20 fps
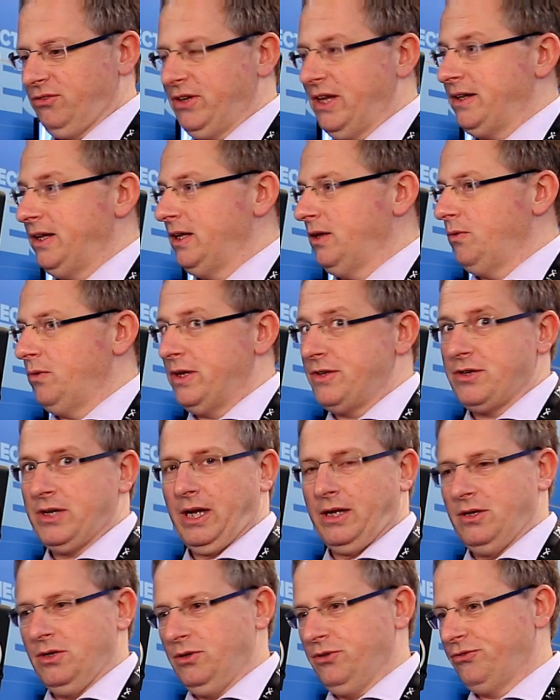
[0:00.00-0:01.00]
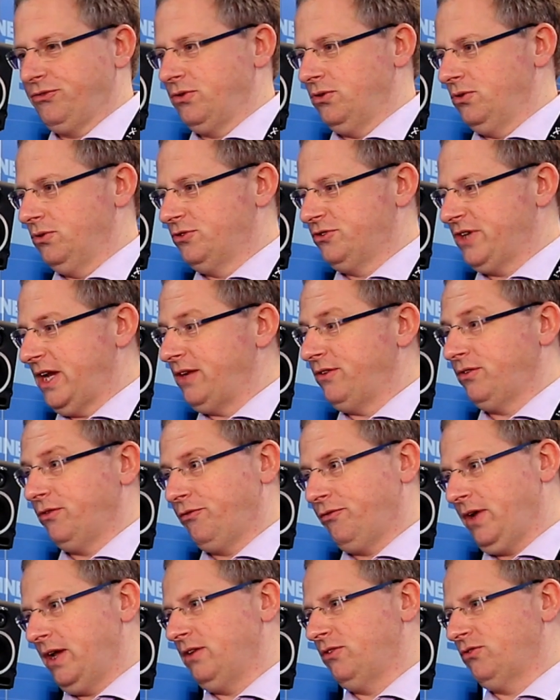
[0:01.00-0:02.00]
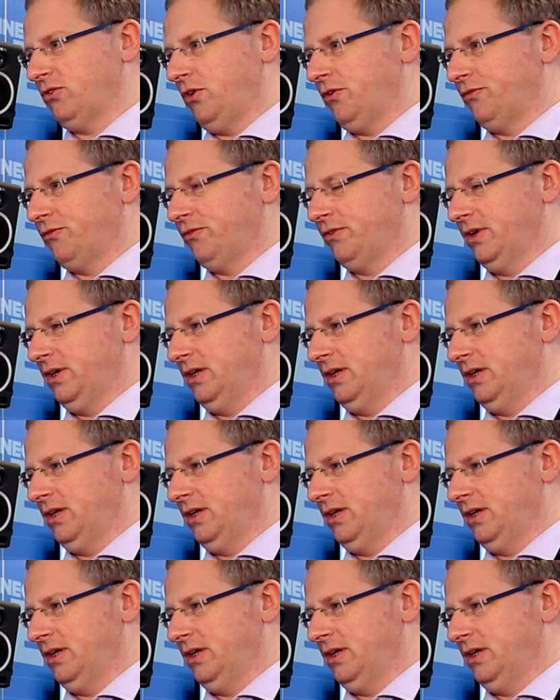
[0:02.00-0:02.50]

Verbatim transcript: setting, which you can use to change the phase of...